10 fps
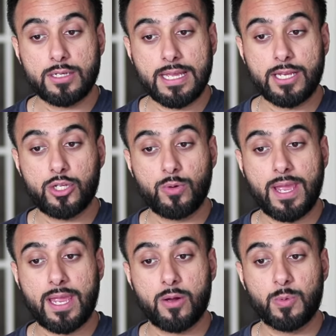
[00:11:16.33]
into
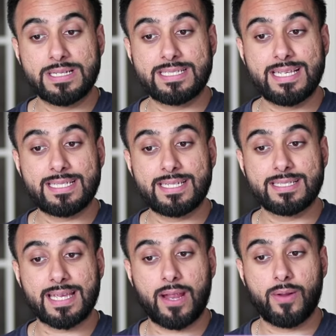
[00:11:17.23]
a
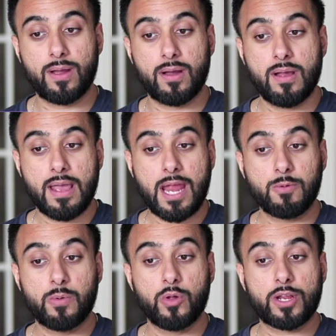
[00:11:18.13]
resistance area, and
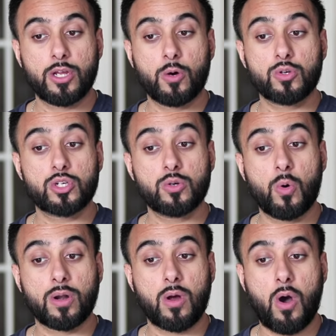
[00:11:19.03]
we were looking to go
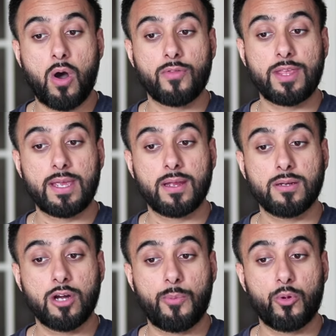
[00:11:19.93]
short on the
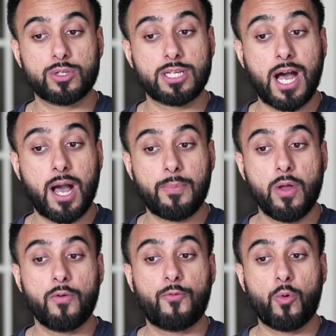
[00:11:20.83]
double top
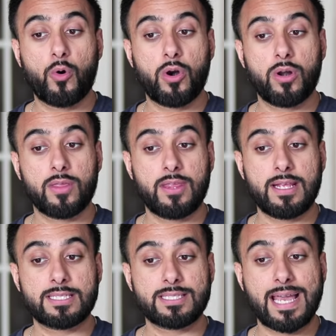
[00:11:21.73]
for
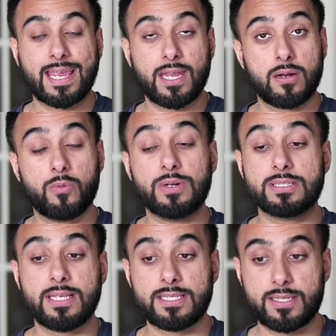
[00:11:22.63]
the second
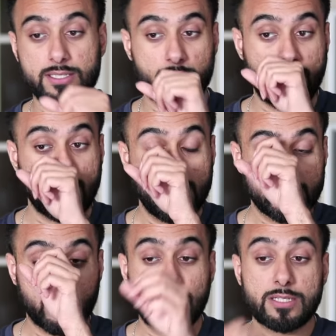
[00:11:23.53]
resistance, right?
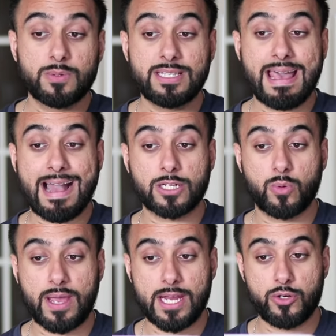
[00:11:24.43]
So this was the
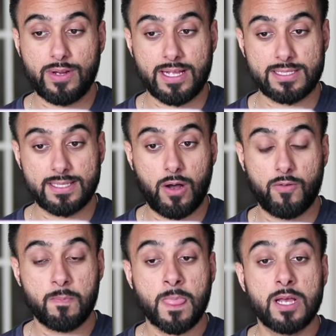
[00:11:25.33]
actual entry
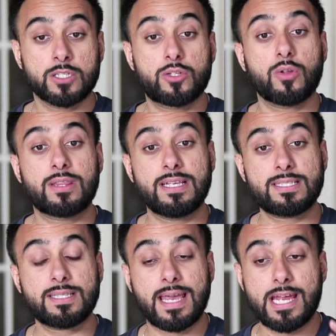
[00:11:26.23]
itself. So
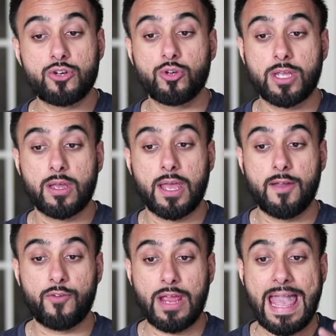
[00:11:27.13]
this is the entry
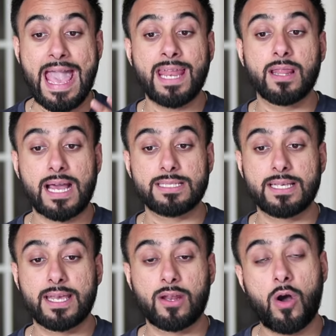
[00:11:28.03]
if you're
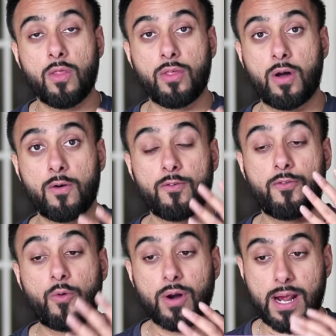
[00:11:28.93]
analyzing it on the
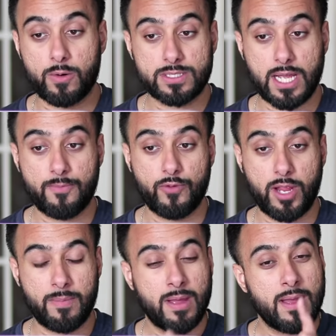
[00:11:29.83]
4-hour time
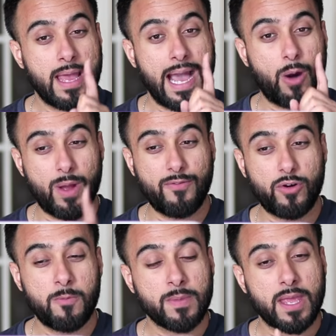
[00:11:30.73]
frame.
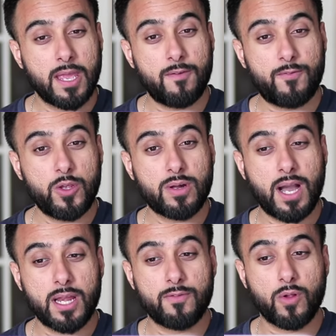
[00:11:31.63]
However, if you
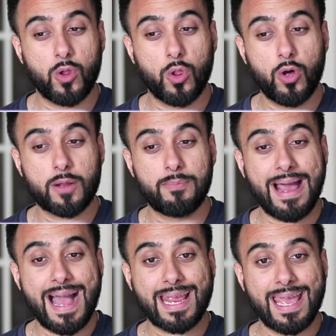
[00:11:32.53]
kind of look
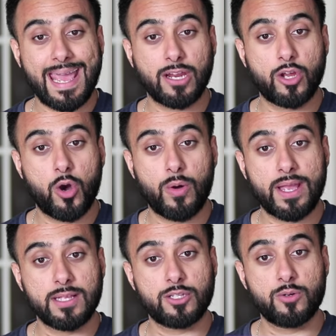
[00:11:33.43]
back and go
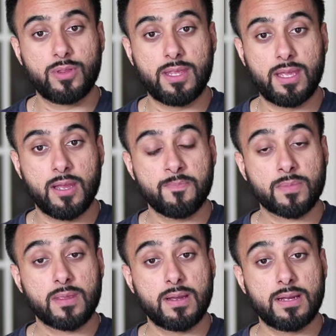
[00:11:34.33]
into the
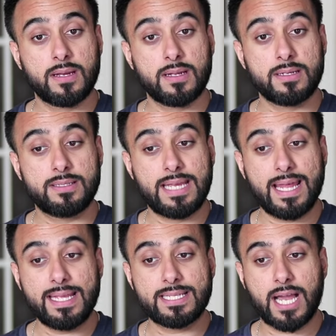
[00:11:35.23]

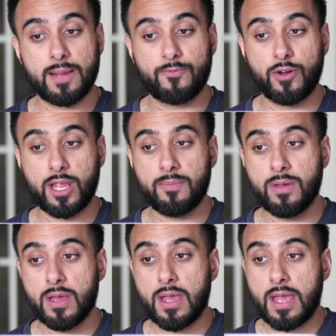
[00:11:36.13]
daily time frame,
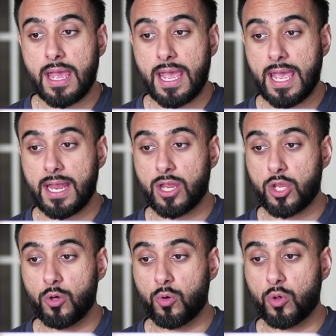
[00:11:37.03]
and
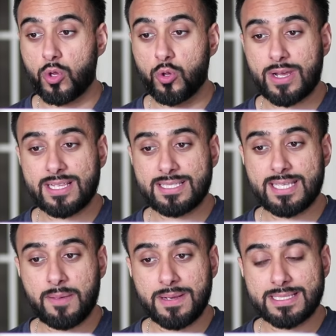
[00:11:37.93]
you look at the
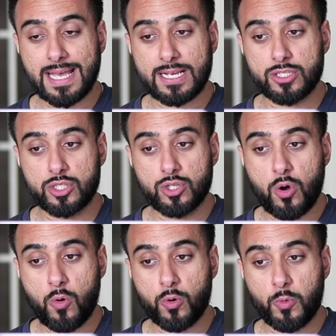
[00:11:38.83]
same exact
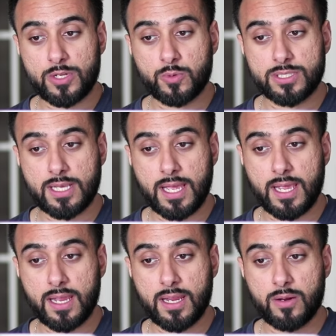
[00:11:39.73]
zone, which was
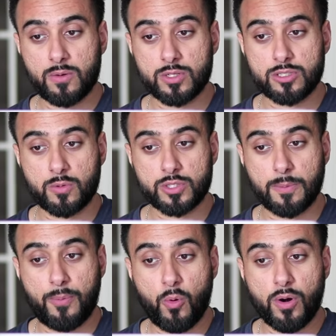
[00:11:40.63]
a
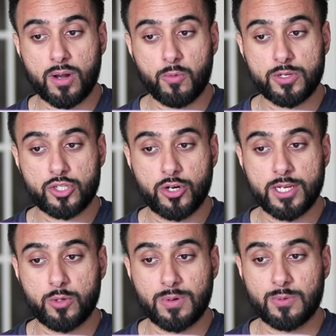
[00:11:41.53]
support, which turned
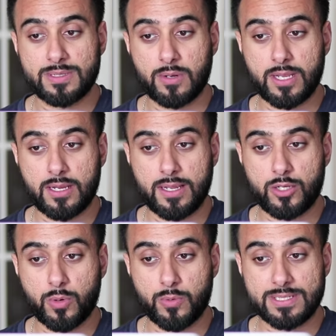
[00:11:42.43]
into
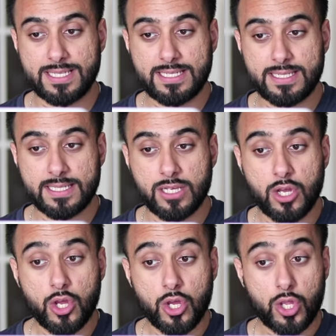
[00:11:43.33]
a resistance,
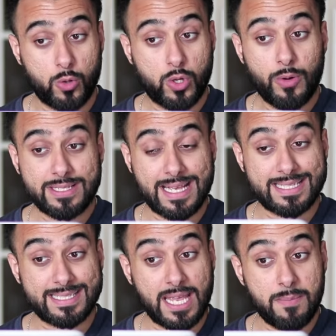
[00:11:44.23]
you'll notice that
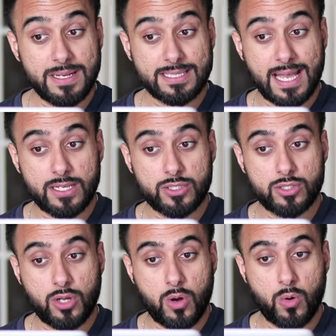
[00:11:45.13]
same exact
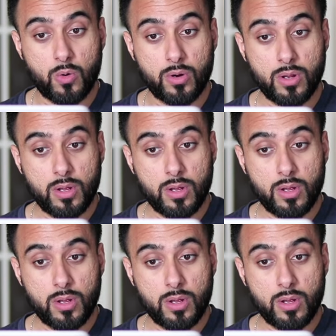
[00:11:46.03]
zone,